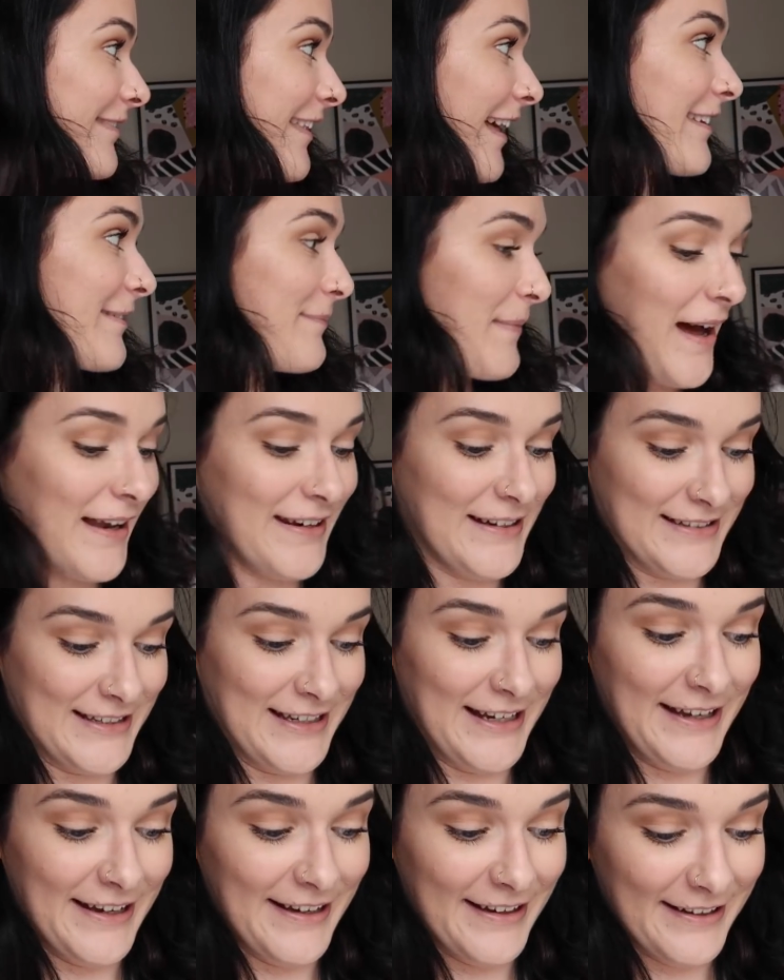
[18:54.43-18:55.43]
That's mad,
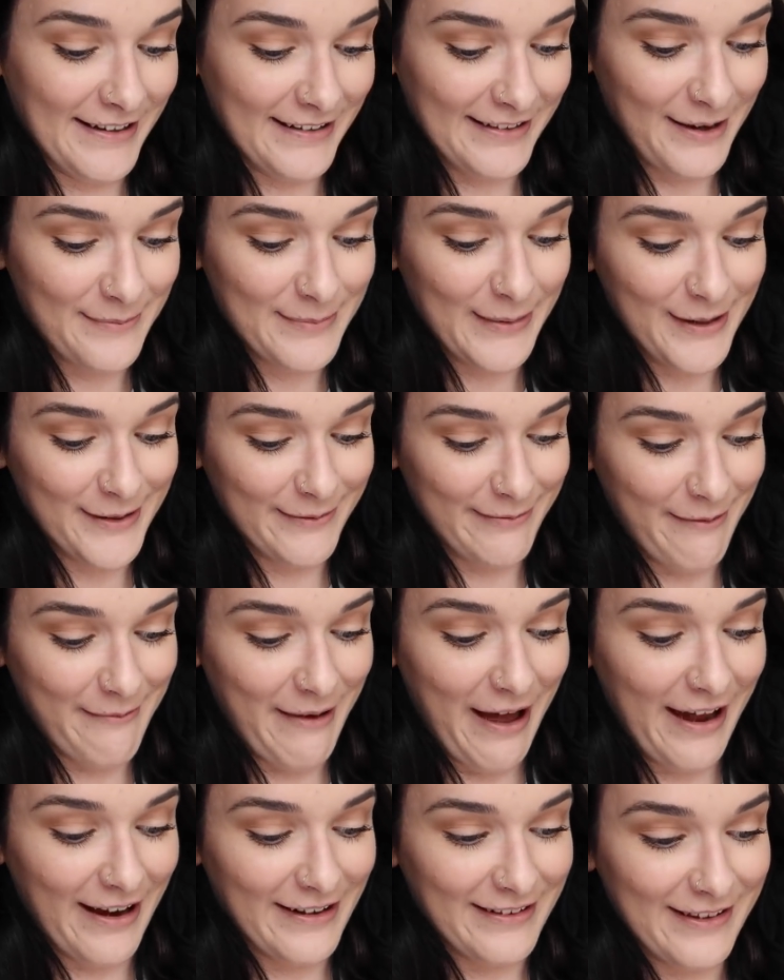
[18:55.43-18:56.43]
isn't it? That blows my
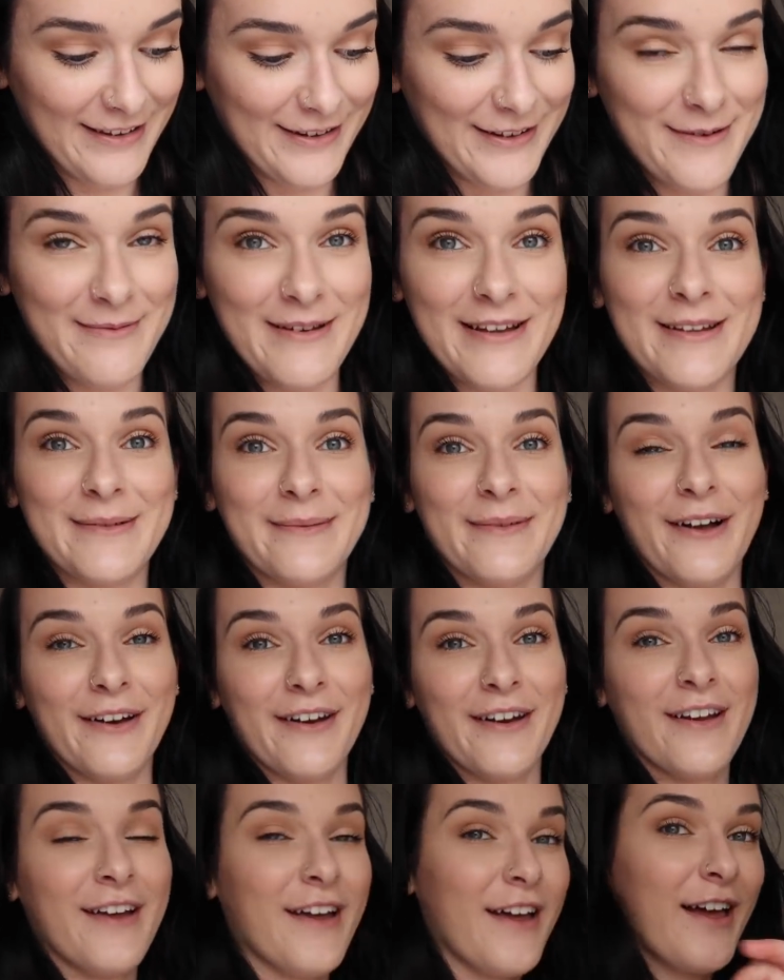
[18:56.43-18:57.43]
mind. There's gonna be
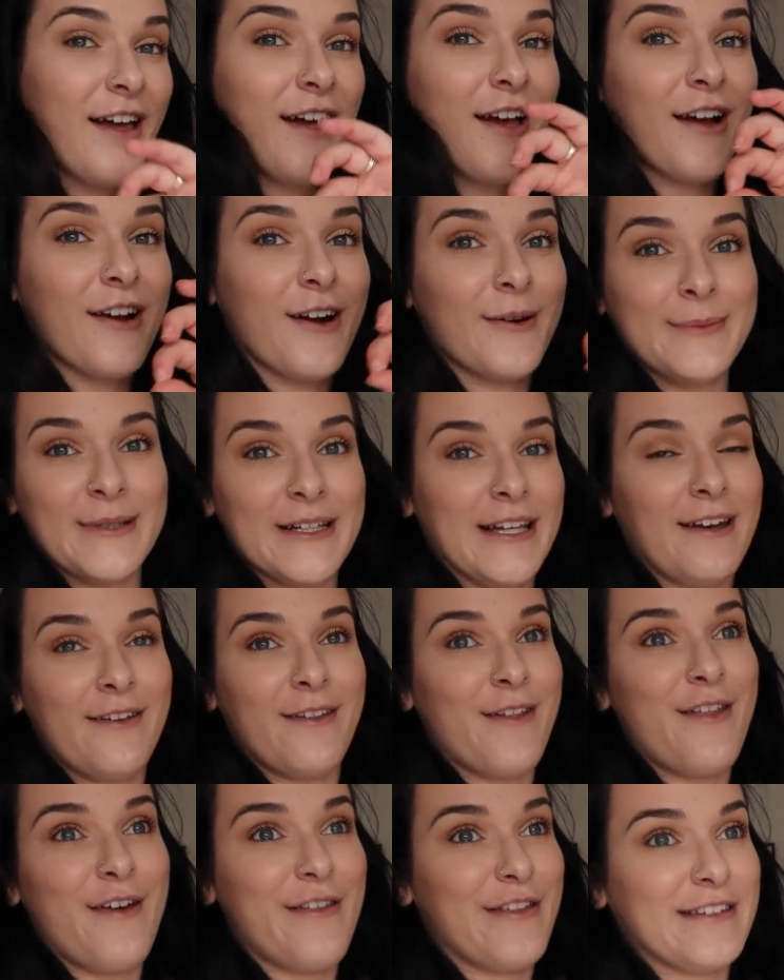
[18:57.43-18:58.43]
someone completely
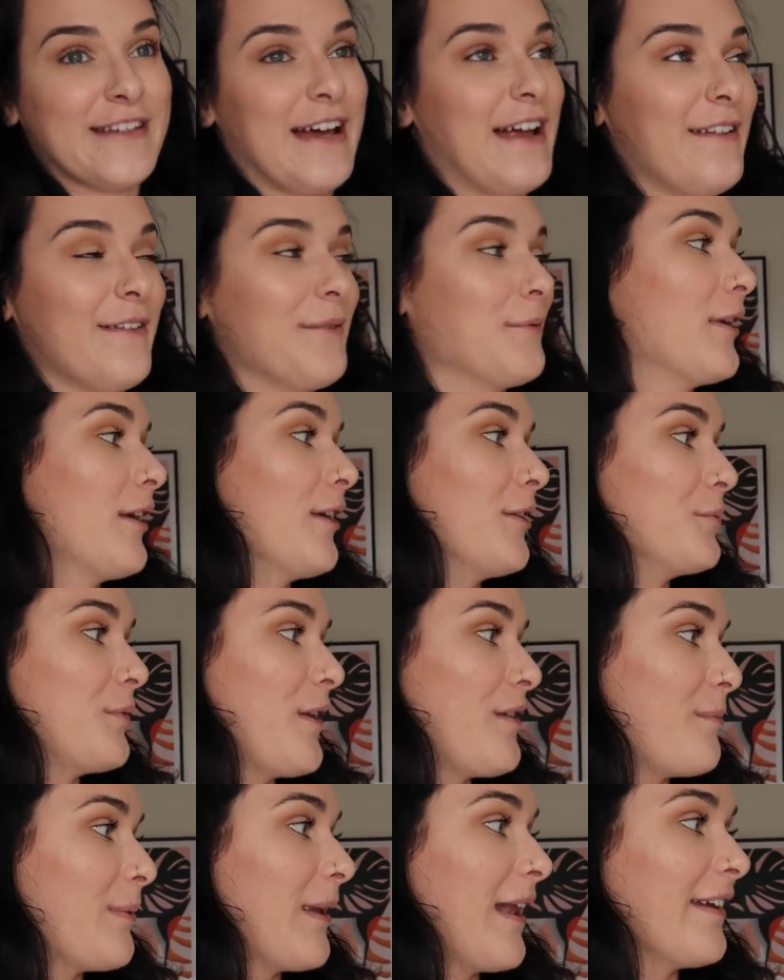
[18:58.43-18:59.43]
on the other side of the world
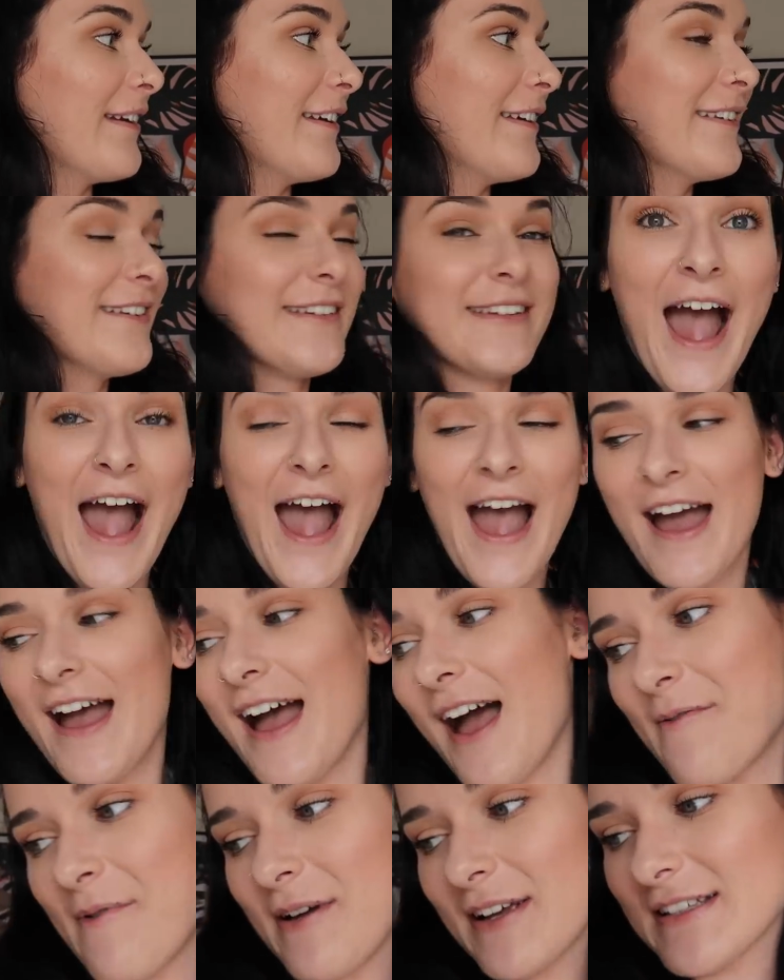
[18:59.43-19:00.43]
with planners.
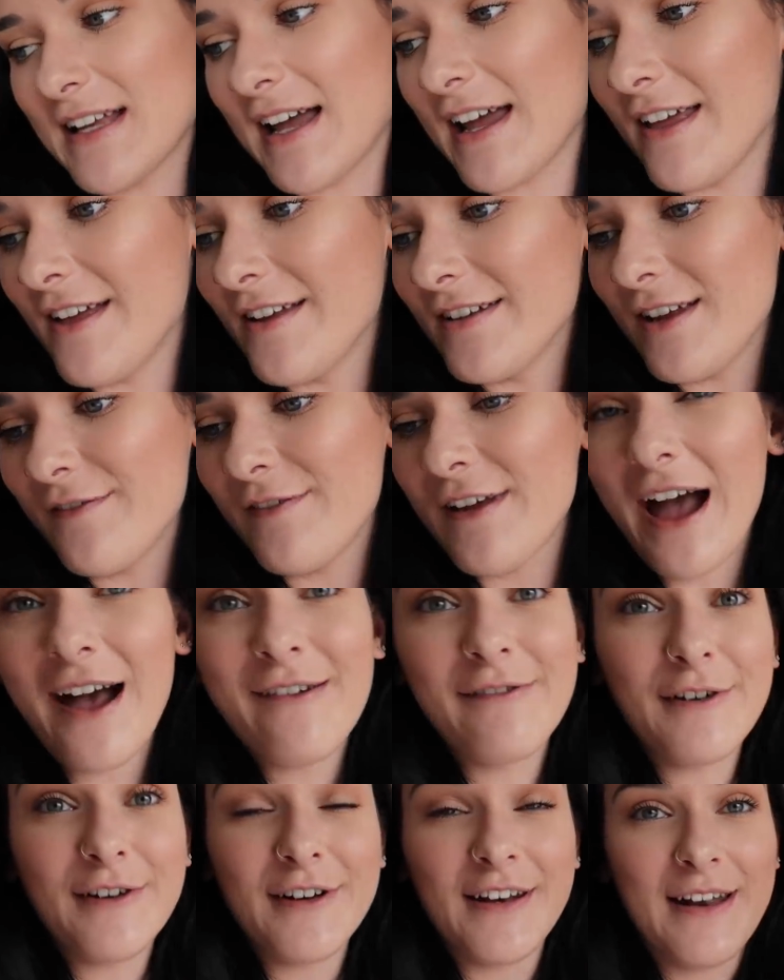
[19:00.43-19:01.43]
I'm excited. If you
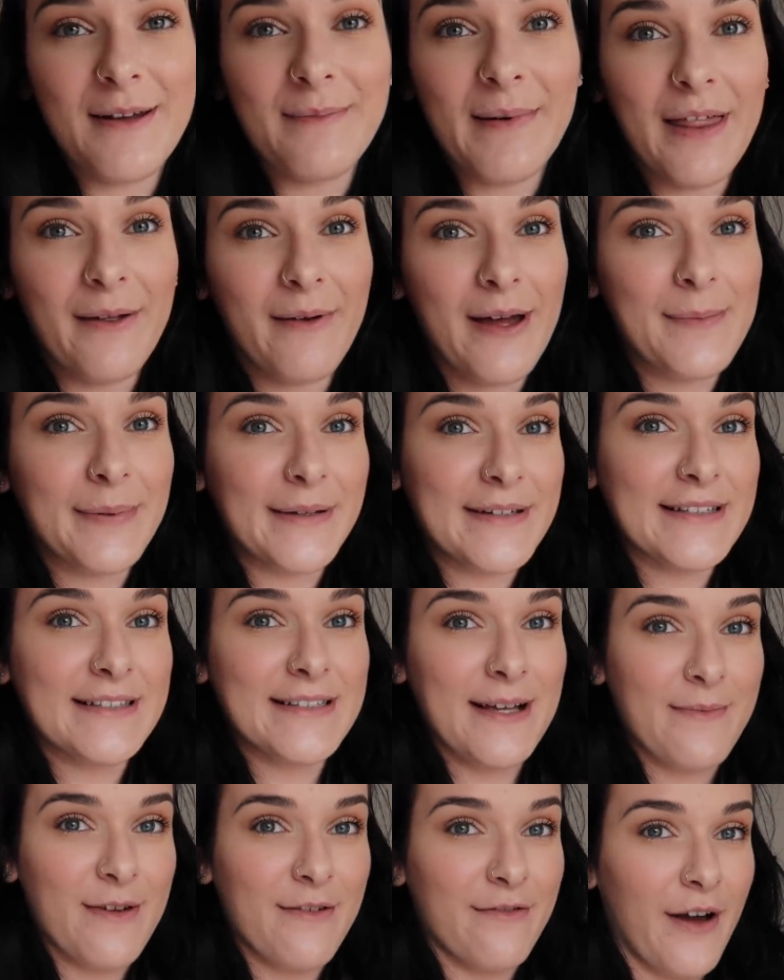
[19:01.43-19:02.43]
have ordered it, by the way, please
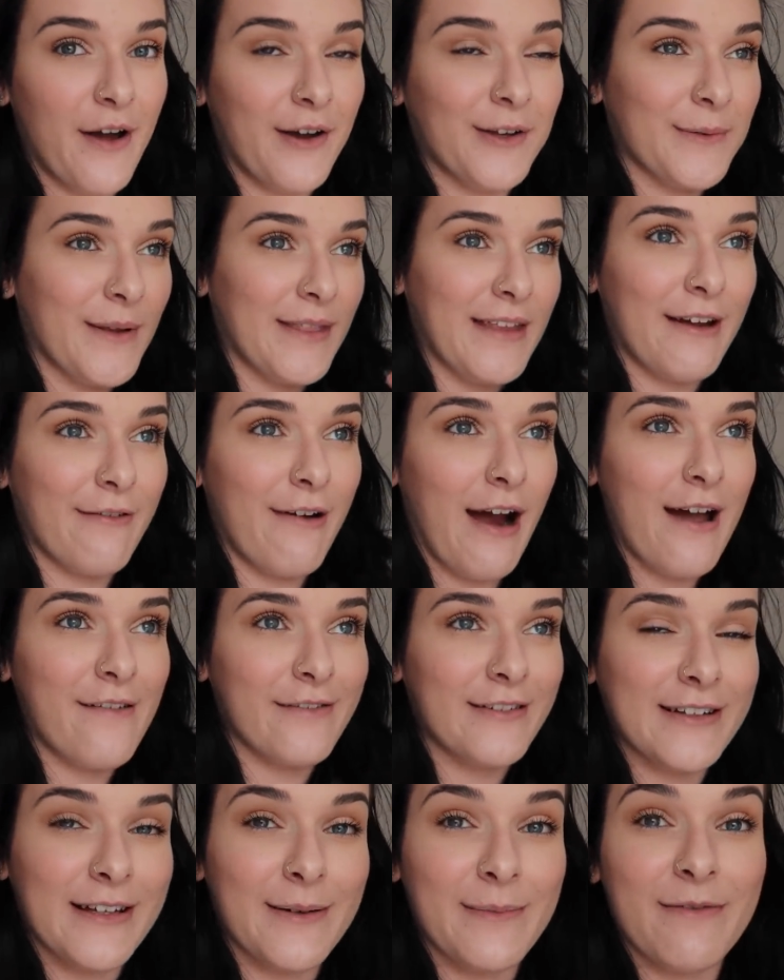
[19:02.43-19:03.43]
send me photos when they
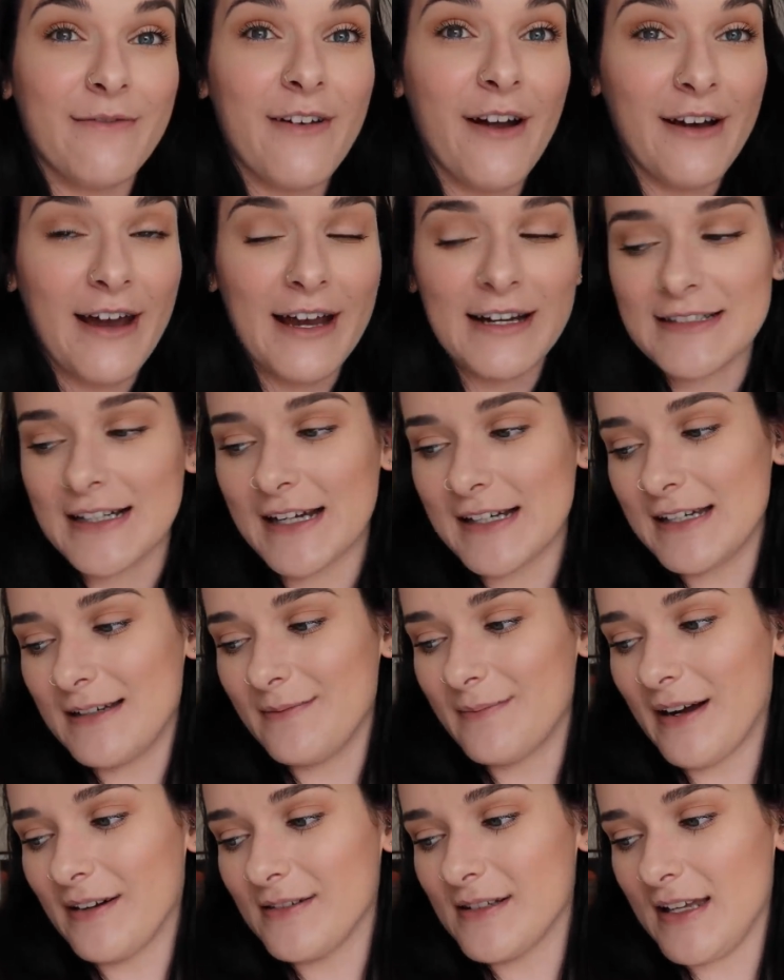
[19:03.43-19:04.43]
arrive, because I'll be very
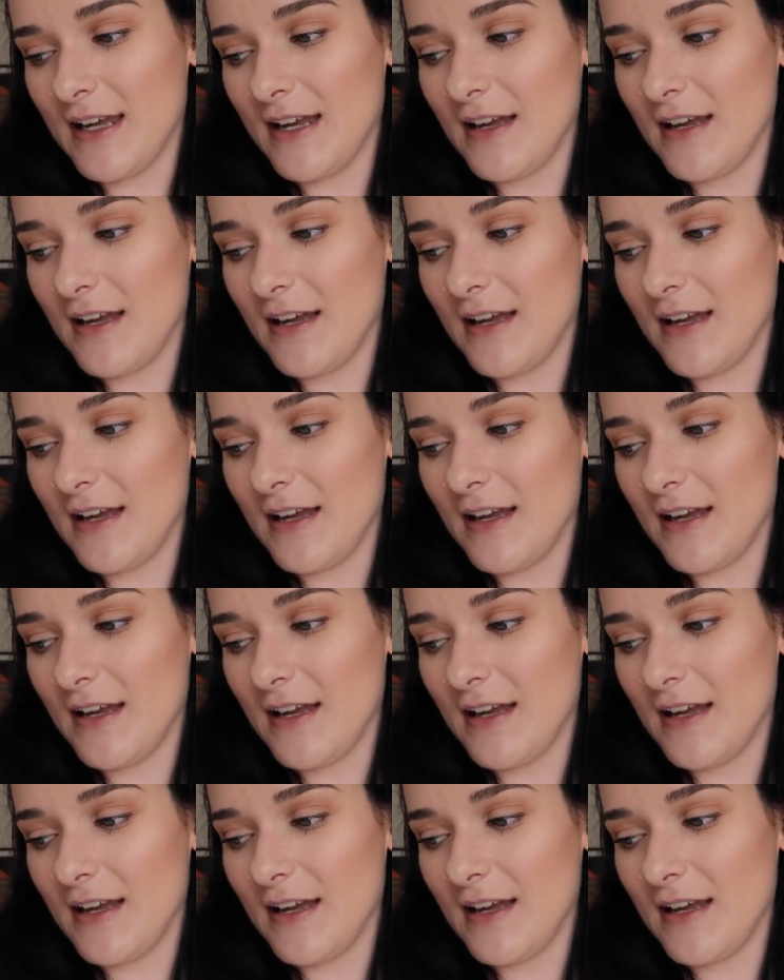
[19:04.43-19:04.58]
excited about